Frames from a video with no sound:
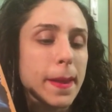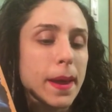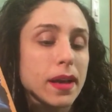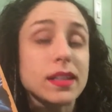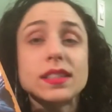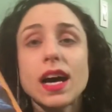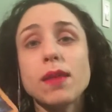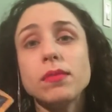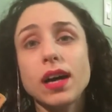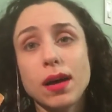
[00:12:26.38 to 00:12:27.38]
Because
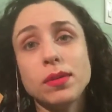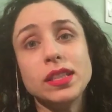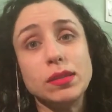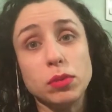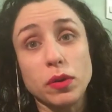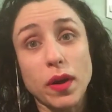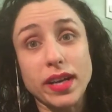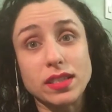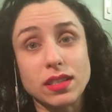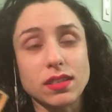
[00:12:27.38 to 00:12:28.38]
I'm a Libra
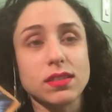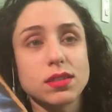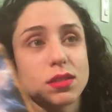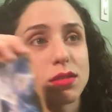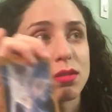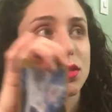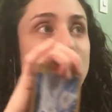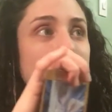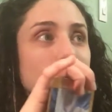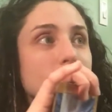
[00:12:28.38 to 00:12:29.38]
rising.
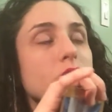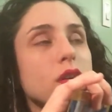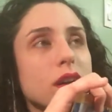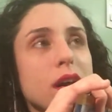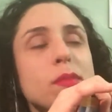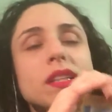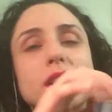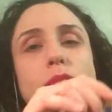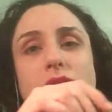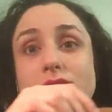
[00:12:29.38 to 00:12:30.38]
So no, I'm a
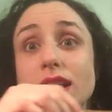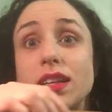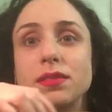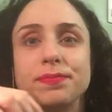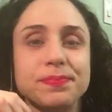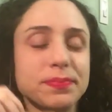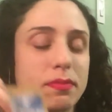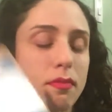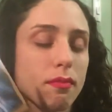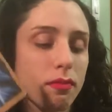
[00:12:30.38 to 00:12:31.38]
Libra sun.
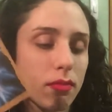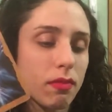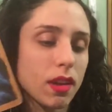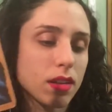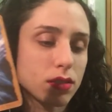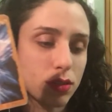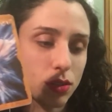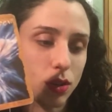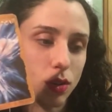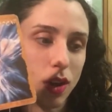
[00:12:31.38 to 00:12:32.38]

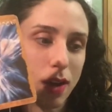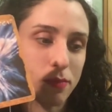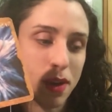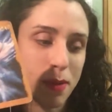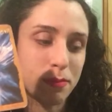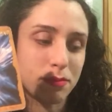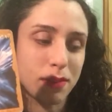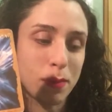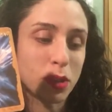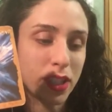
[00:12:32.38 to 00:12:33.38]
So I'm
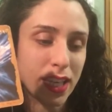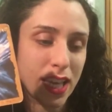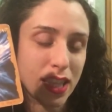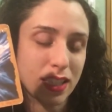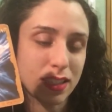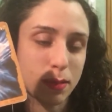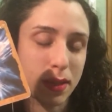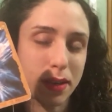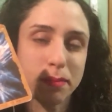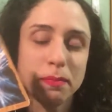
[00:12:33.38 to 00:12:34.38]
looking at this and I'm
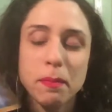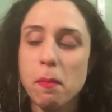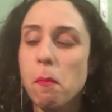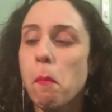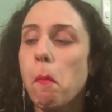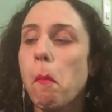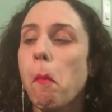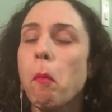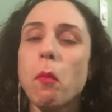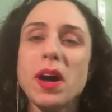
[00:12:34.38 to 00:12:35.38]
like,
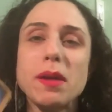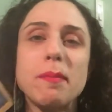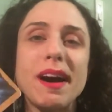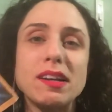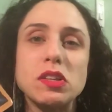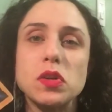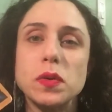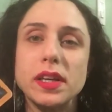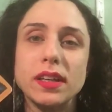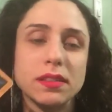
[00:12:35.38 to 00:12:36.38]
what am I
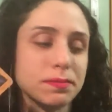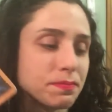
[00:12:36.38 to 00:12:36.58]
doing?